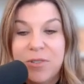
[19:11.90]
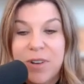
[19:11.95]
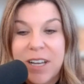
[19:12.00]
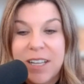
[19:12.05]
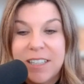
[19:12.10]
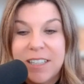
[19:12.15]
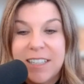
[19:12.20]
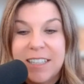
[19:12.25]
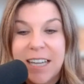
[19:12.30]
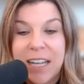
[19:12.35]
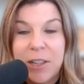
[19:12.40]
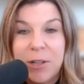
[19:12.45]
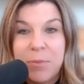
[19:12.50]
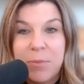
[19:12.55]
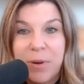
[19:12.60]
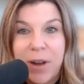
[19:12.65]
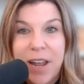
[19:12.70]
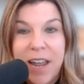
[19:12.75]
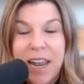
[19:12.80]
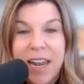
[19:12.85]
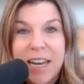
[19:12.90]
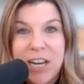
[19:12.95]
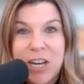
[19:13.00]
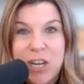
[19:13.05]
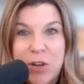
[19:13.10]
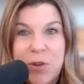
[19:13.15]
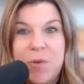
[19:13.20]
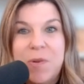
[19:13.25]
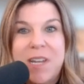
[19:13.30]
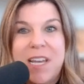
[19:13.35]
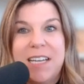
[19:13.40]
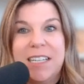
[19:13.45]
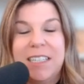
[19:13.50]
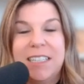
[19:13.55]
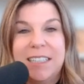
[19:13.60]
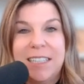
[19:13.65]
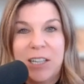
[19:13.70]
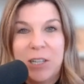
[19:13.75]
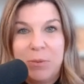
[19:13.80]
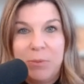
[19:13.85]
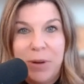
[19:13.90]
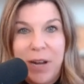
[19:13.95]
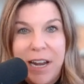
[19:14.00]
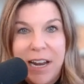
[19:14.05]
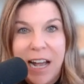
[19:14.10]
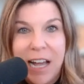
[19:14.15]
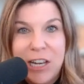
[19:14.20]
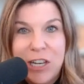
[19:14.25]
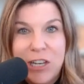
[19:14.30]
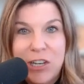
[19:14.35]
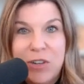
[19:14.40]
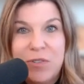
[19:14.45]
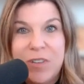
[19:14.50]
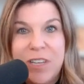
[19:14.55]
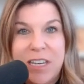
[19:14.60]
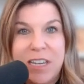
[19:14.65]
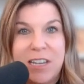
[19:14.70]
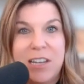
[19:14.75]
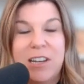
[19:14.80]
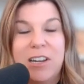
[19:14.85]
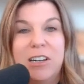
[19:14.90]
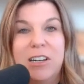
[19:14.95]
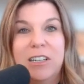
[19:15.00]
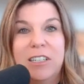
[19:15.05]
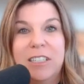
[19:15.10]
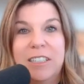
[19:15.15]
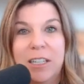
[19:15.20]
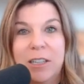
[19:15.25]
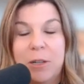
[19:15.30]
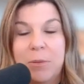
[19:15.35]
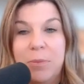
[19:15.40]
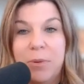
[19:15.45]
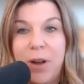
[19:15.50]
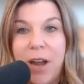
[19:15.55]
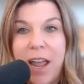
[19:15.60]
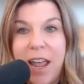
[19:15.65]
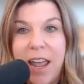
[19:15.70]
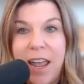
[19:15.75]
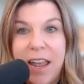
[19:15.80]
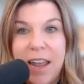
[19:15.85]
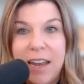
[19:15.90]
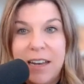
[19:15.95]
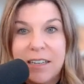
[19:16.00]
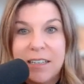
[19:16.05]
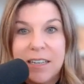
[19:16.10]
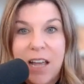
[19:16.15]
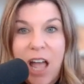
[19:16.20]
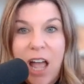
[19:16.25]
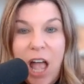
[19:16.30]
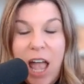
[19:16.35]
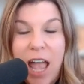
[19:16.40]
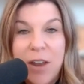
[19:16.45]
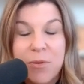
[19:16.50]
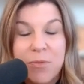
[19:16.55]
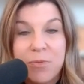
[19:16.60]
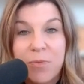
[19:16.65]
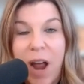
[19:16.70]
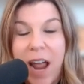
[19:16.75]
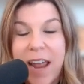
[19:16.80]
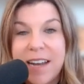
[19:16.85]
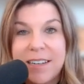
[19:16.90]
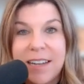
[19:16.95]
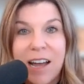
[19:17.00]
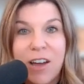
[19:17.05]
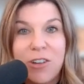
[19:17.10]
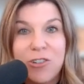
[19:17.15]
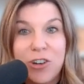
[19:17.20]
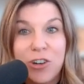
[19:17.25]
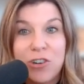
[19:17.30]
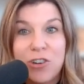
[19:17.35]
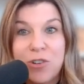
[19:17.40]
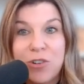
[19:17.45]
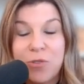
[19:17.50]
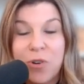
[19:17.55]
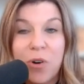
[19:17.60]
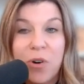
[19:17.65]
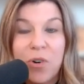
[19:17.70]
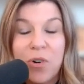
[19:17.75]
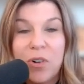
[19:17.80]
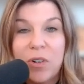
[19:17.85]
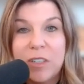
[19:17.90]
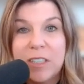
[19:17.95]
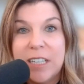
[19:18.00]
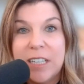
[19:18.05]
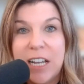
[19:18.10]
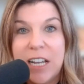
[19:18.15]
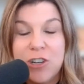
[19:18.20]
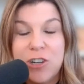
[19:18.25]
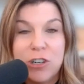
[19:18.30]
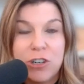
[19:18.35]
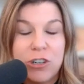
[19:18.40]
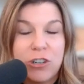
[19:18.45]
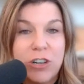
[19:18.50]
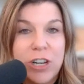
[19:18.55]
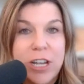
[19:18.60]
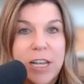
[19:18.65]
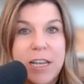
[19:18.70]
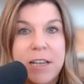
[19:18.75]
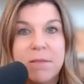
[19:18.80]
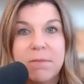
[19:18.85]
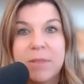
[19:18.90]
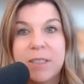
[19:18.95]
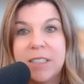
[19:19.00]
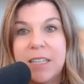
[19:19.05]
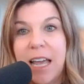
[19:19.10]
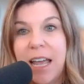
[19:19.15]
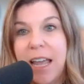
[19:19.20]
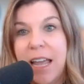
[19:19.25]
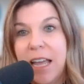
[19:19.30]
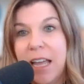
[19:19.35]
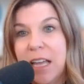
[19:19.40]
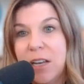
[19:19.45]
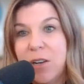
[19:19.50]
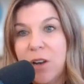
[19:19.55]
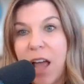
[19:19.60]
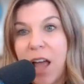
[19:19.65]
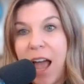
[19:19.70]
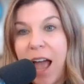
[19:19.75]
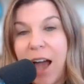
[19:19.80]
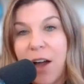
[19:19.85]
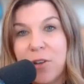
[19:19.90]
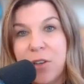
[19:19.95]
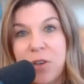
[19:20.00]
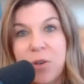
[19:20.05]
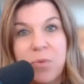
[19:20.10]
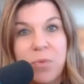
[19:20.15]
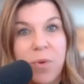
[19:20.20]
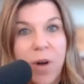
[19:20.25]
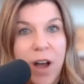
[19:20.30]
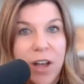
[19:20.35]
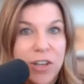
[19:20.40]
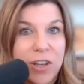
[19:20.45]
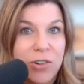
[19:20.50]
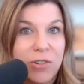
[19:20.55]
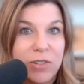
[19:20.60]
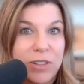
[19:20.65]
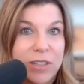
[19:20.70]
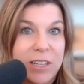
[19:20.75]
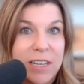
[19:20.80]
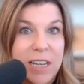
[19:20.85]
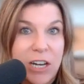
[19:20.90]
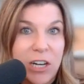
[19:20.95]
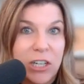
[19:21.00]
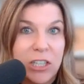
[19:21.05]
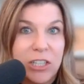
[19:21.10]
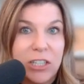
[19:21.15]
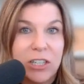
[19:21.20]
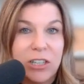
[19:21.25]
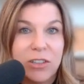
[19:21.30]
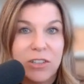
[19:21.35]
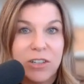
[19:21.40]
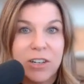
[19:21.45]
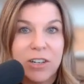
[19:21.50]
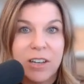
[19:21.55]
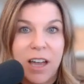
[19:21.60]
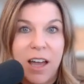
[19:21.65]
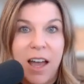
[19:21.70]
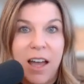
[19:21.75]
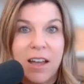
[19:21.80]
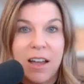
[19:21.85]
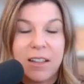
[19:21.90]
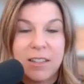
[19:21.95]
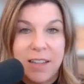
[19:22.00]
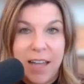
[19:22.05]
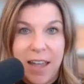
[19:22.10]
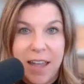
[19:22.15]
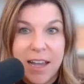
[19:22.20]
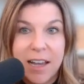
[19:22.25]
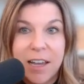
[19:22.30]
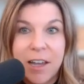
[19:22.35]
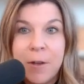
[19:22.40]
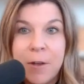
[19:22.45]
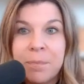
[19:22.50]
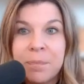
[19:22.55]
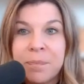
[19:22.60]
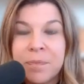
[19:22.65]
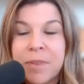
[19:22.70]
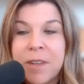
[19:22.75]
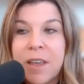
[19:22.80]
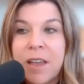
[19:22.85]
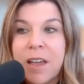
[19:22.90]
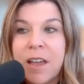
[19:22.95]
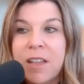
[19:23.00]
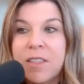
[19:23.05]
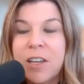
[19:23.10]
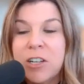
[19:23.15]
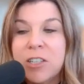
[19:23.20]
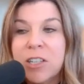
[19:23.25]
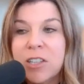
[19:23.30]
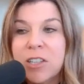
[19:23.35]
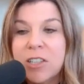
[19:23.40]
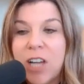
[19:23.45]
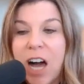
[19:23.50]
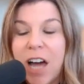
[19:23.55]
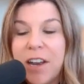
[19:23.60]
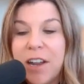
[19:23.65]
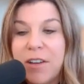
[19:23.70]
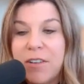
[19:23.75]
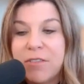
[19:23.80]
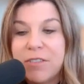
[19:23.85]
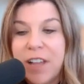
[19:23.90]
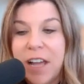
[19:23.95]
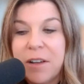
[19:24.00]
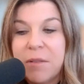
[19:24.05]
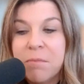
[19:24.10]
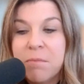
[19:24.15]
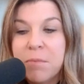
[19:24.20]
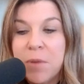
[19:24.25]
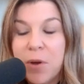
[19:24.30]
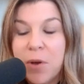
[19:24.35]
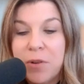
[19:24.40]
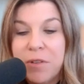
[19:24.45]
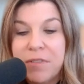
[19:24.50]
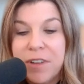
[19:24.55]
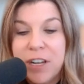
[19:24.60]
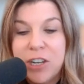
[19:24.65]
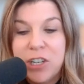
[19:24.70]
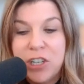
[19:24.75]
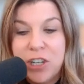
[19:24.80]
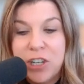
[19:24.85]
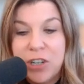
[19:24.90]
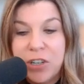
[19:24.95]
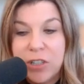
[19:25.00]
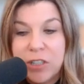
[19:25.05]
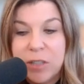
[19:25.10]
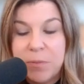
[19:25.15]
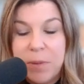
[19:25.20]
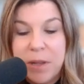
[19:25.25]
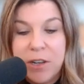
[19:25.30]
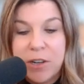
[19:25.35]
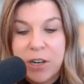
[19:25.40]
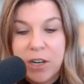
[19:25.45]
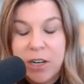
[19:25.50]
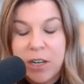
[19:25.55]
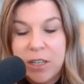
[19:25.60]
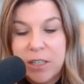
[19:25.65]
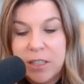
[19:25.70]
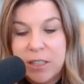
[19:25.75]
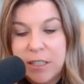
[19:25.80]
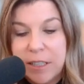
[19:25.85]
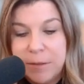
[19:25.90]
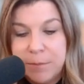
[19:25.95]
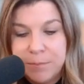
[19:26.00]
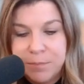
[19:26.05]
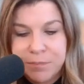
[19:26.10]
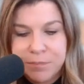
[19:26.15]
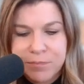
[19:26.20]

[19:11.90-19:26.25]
celebrate newness, celebrate a new year, celebrate and write down your new goals and your dreams and how you want your year to look like. There's a lot of like motivational speakers and